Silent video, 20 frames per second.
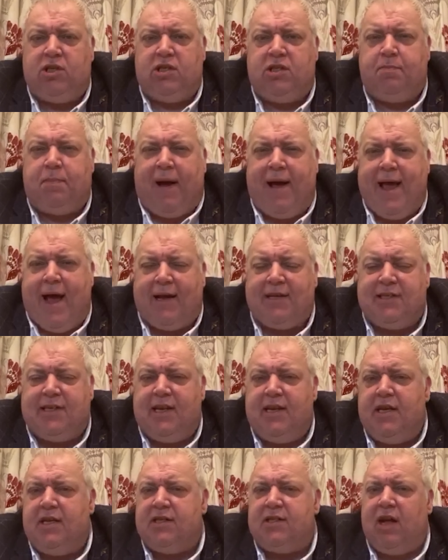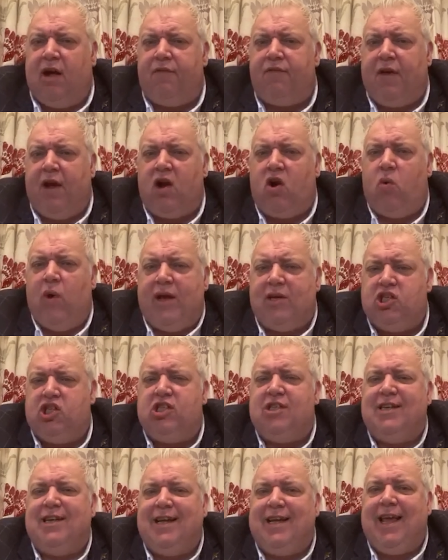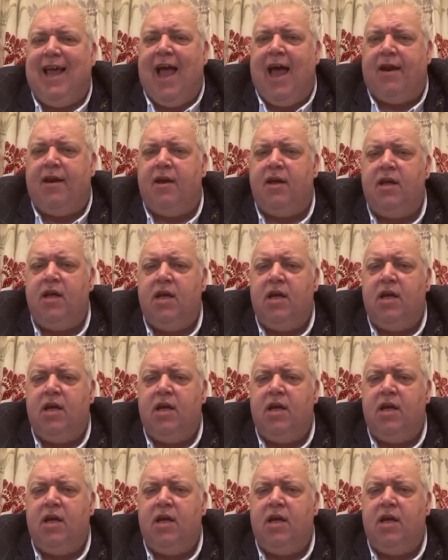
is by asking yourself that question again.